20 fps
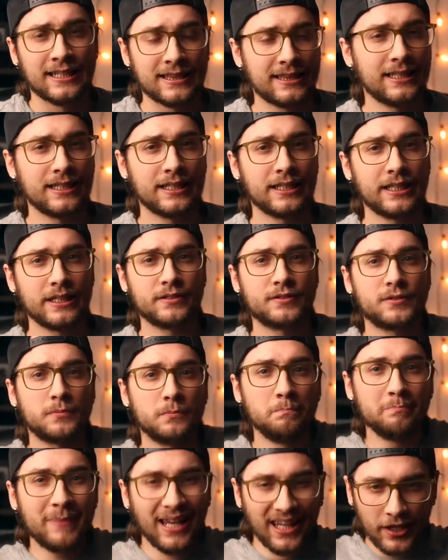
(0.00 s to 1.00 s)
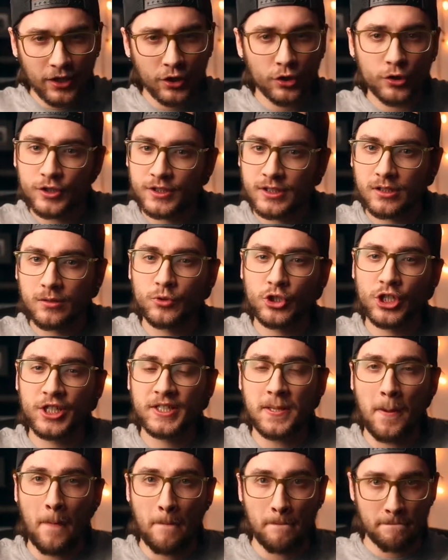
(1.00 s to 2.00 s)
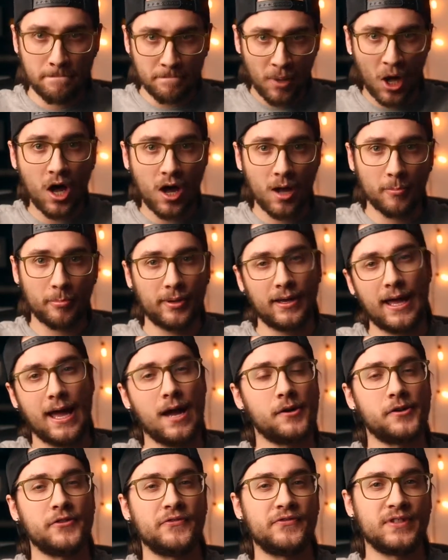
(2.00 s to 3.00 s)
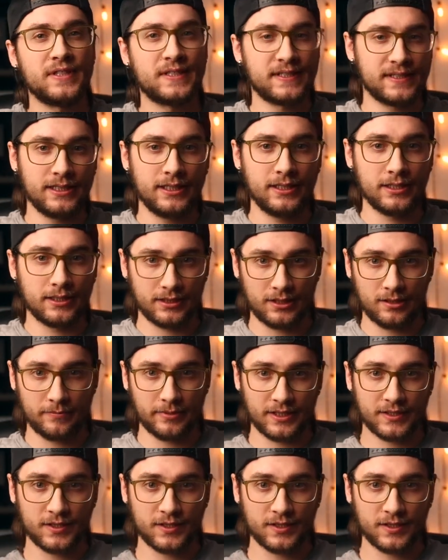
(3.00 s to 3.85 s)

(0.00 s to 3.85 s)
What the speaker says: thing is making your subjects pop out of the scene a little bit.